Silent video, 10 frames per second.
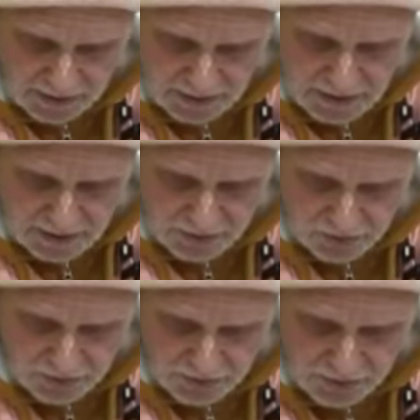Gazing
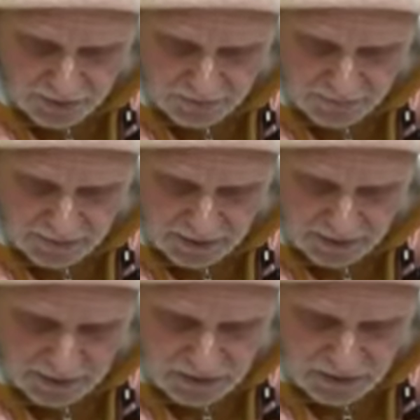northward,
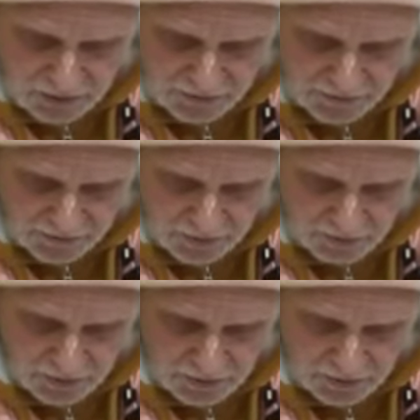he saw the full
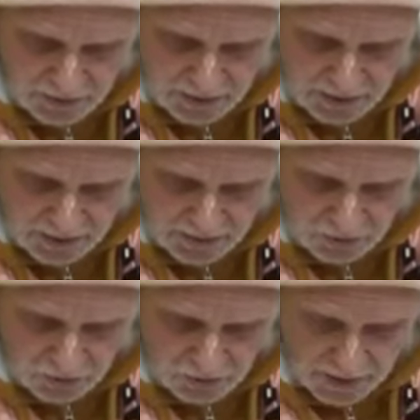moon had
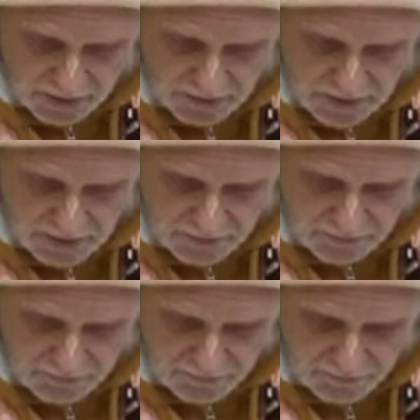already risen,